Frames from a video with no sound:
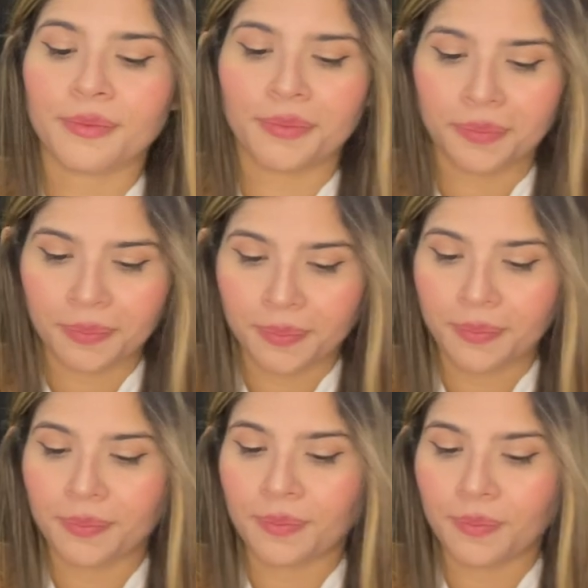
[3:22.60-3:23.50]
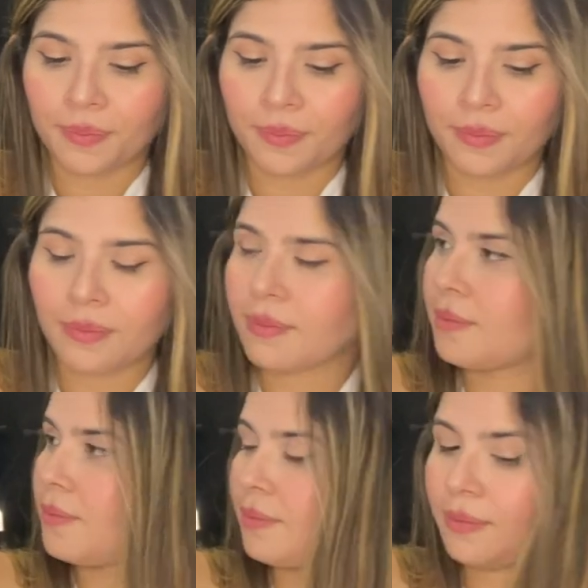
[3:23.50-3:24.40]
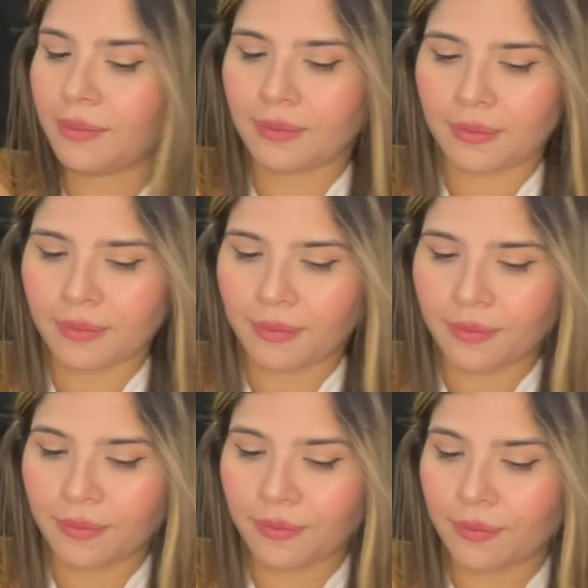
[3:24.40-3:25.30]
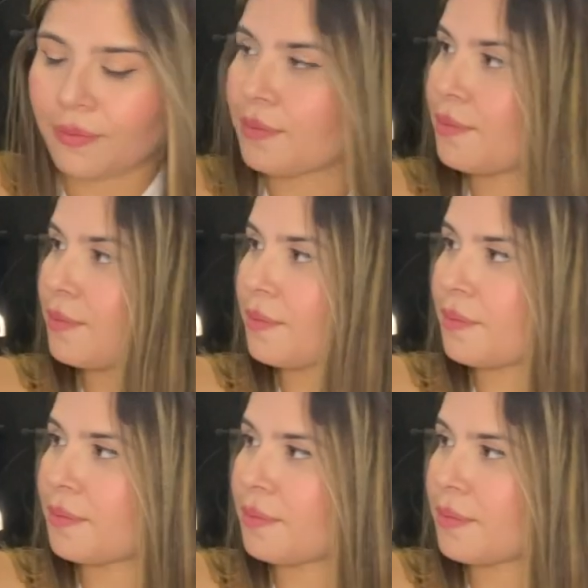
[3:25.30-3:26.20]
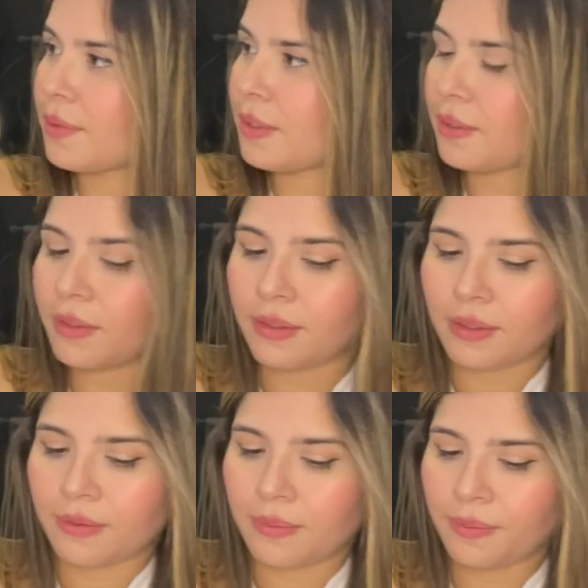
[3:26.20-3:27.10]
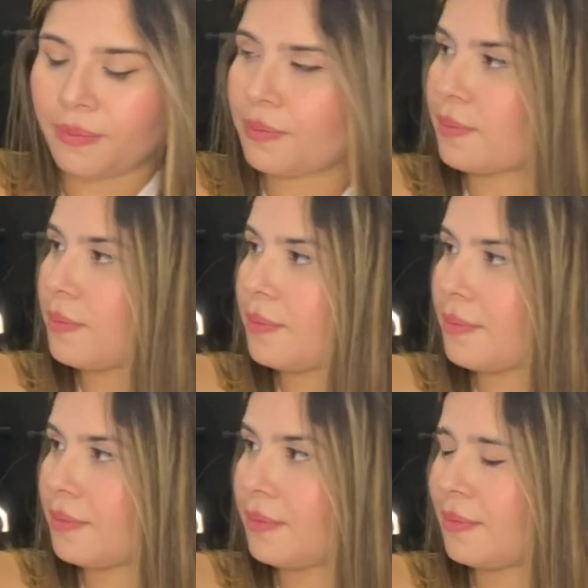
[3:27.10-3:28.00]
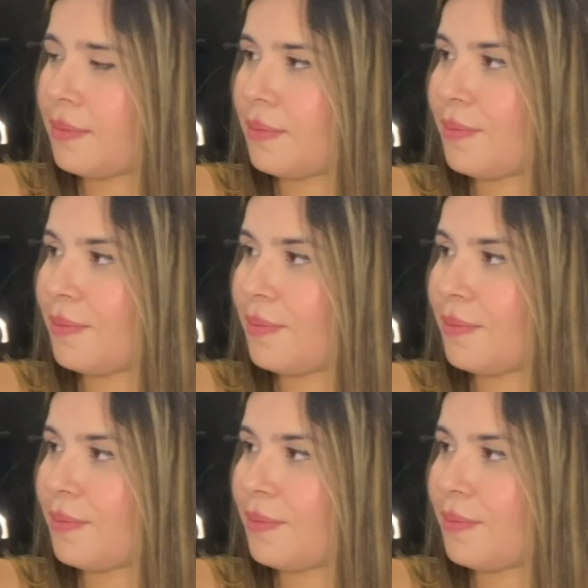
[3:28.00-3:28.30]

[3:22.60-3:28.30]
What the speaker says: The person shown says nothing.